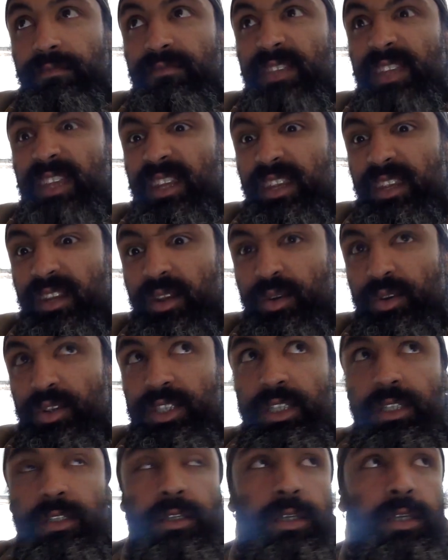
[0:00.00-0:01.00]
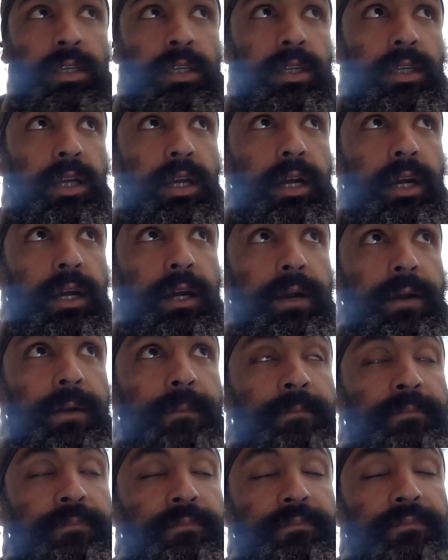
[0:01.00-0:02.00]
Indian Ocean,
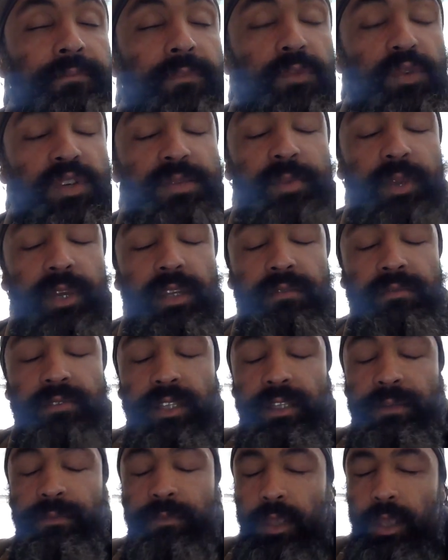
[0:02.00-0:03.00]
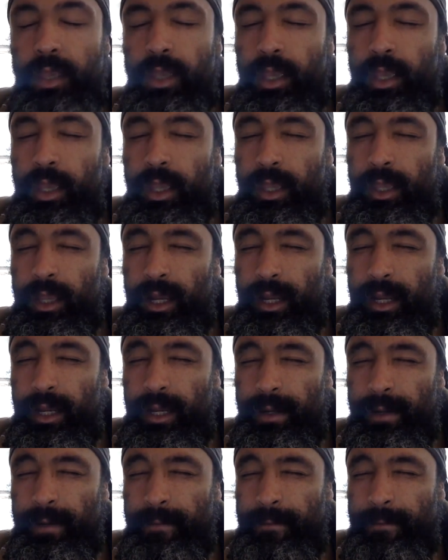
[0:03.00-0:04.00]
respectively.
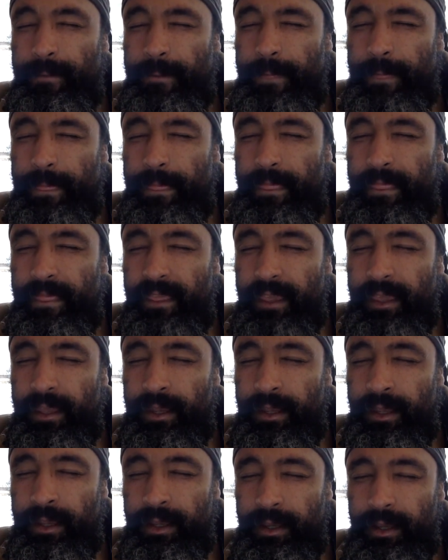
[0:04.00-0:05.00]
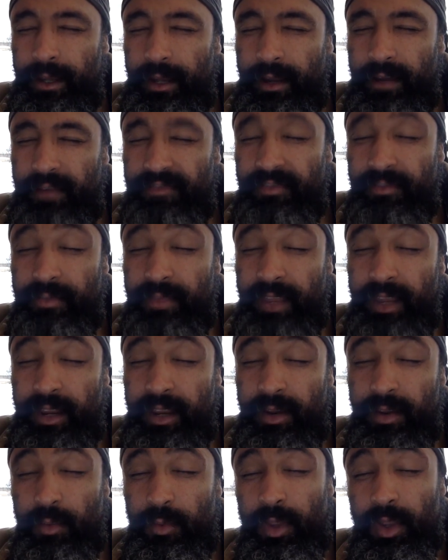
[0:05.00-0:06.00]
Um, then from
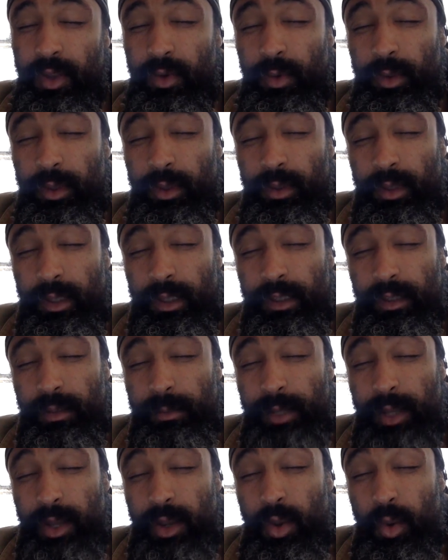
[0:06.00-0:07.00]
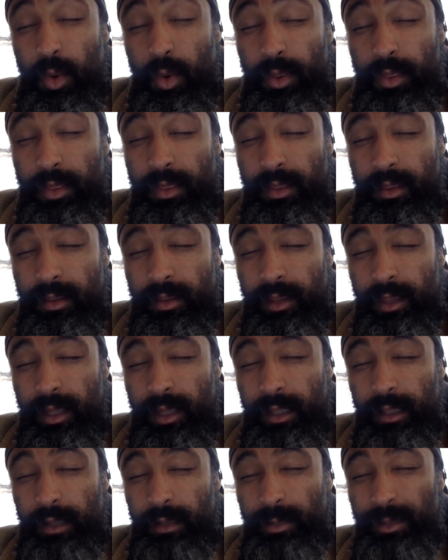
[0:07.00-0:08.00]
there, we go a little bit north and
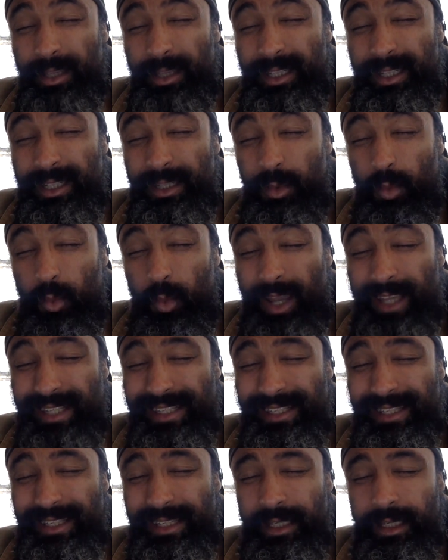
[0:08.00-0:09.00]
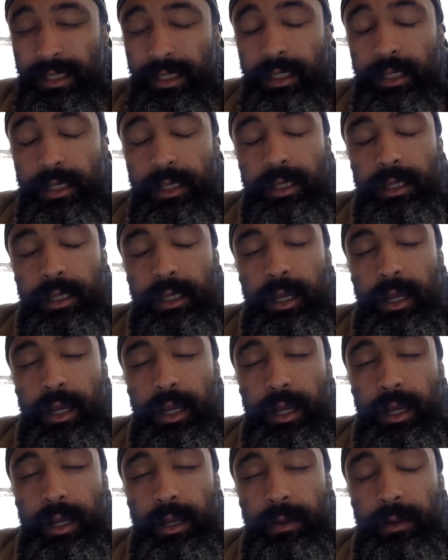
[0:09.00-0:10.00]
a little bit west,
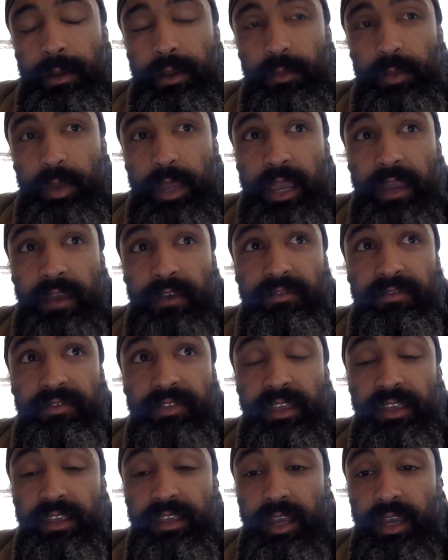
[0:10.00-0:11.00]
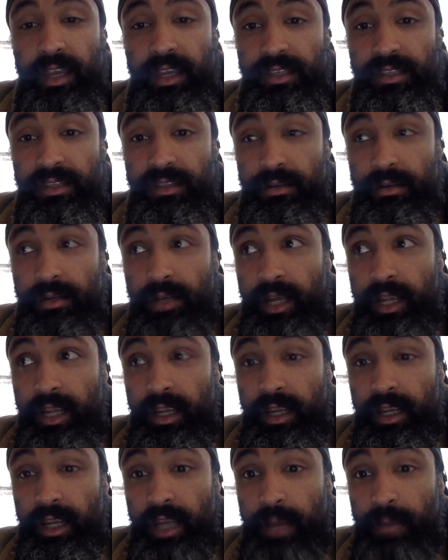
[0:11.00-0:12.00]
and we have the Sir
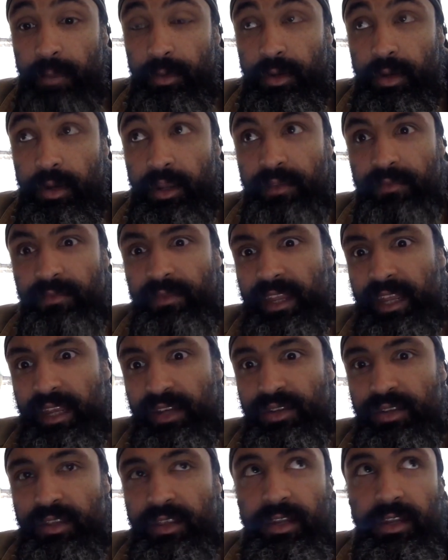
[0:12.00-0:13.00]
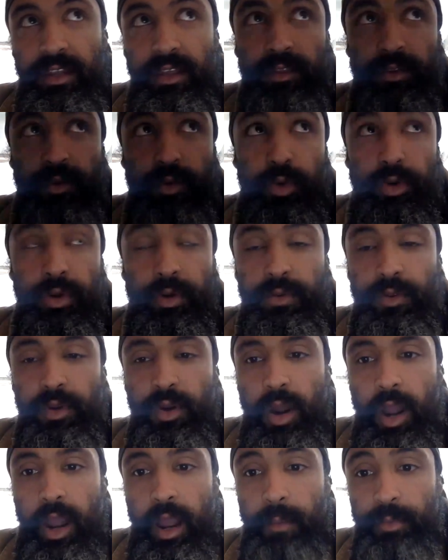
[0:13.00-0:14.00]
Darya and Amudarya, and actually in another order,
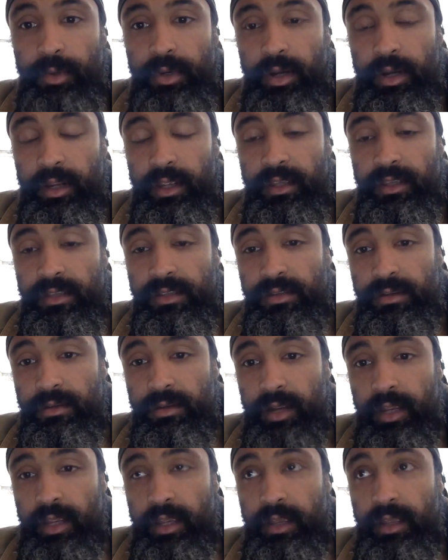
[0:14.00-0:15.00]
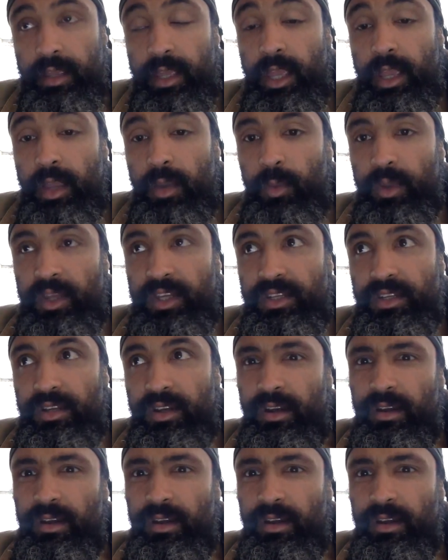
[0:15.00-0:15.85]
Amudarya and Sir Darya. which